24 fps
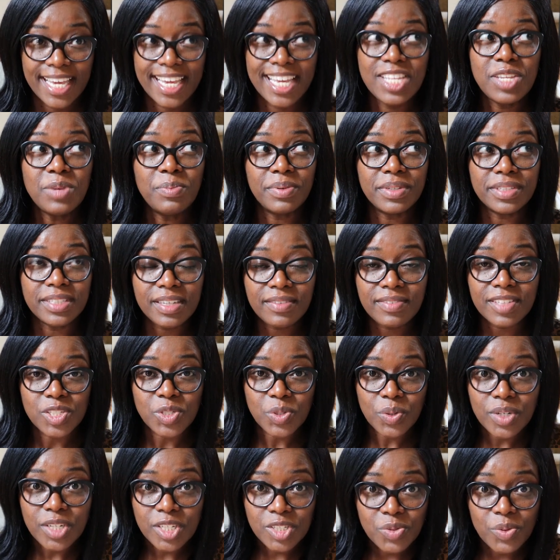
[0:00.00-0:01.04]
Can you believe that
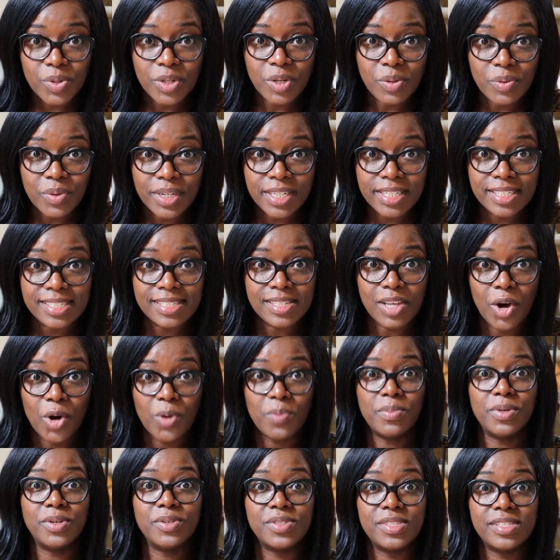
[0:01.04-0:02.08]
2021 is
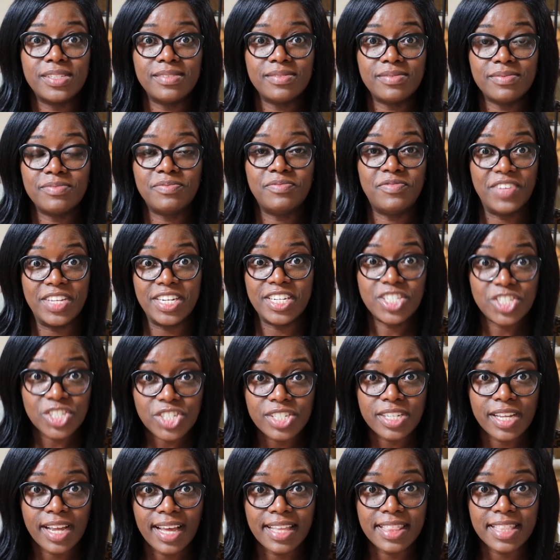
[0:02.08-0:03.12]
almost
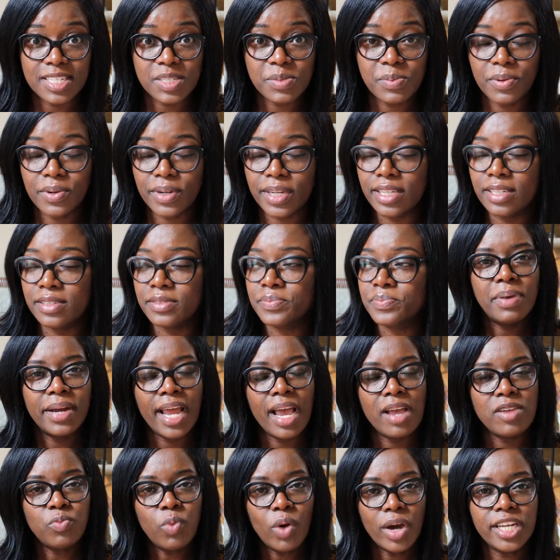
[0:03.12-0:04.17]
finished at this point. But
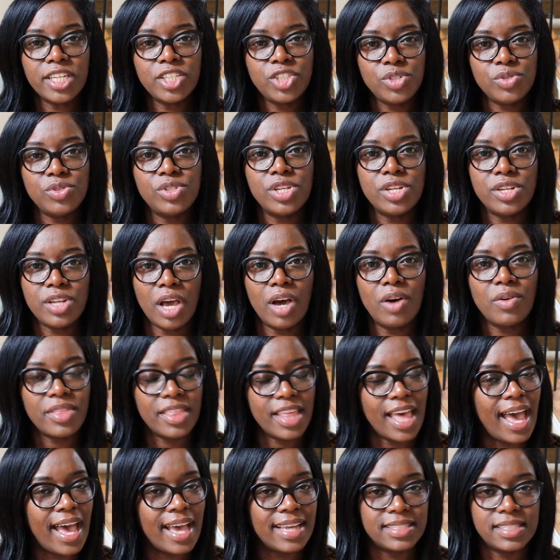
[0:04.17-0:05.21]
I wanted you to know
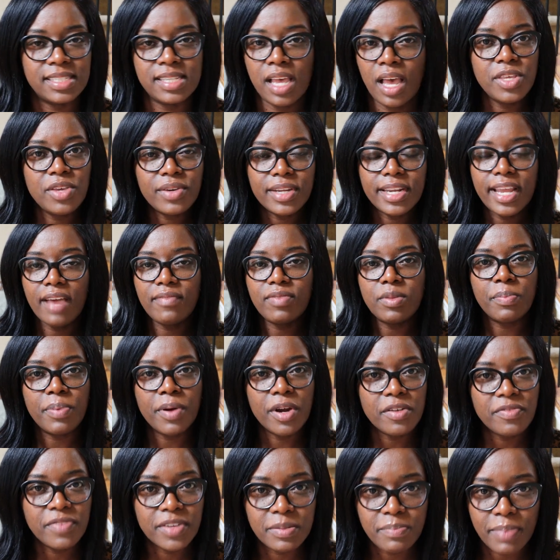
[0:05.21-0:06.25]
that you could have the
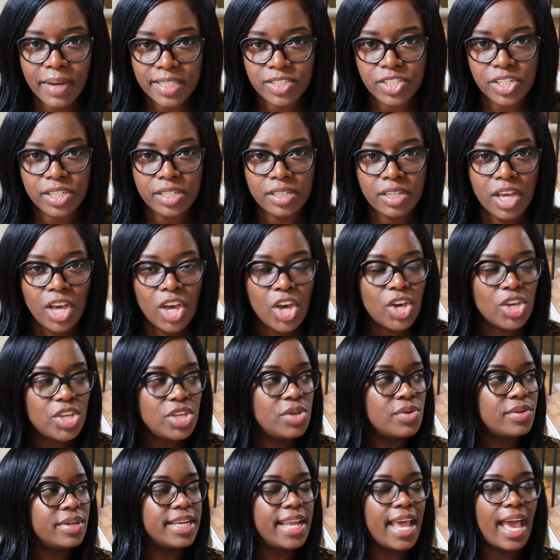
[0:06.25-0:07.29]
perfect budget,
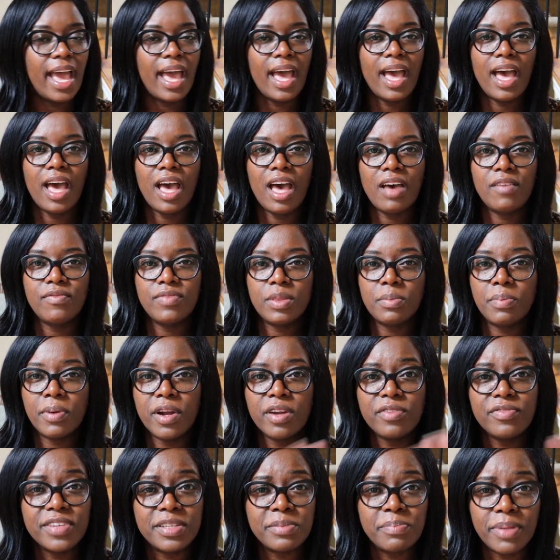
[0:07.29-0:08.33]
you can have the
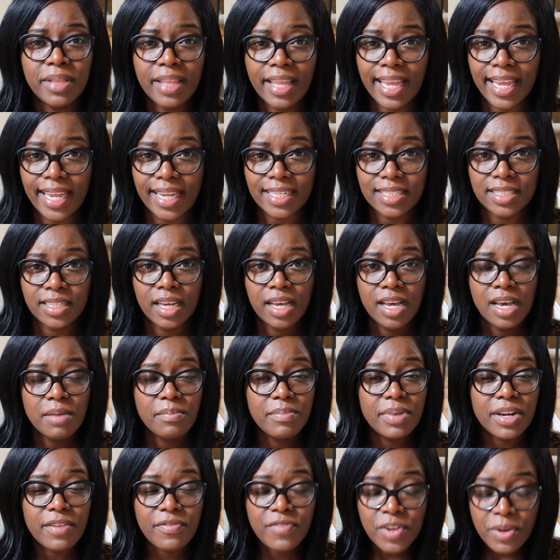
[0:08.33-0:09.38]
perfect plan,
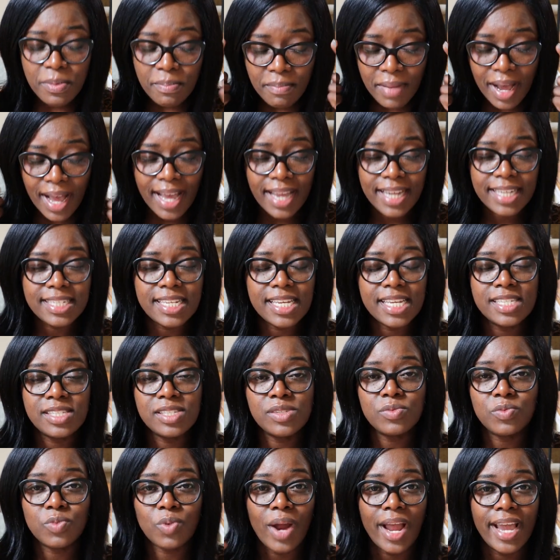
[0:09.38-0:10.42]
but if your mind
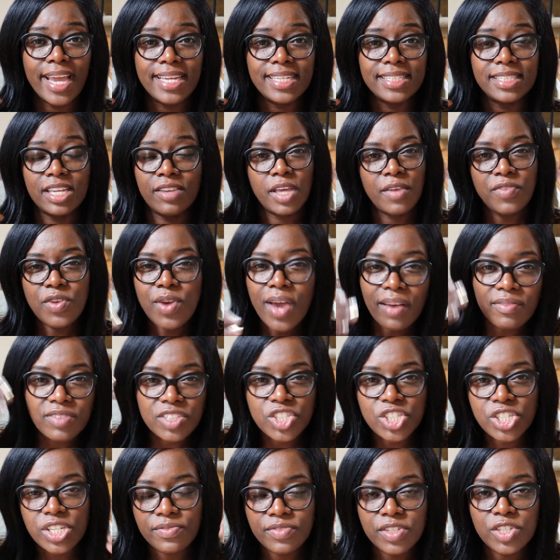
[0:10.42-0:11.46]
isn't right, if you
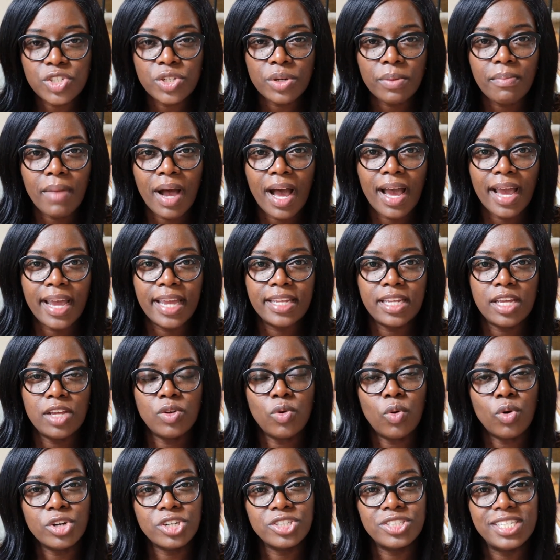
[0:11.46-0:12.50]
haven't shifted your mind
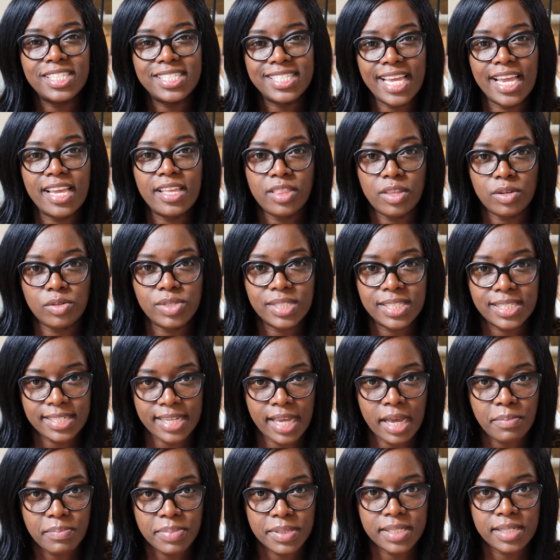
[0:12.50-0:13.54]
in order to take those
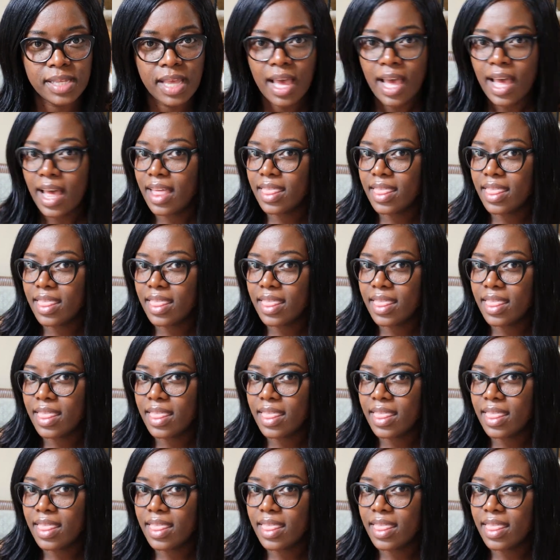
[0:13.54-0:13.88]
steps,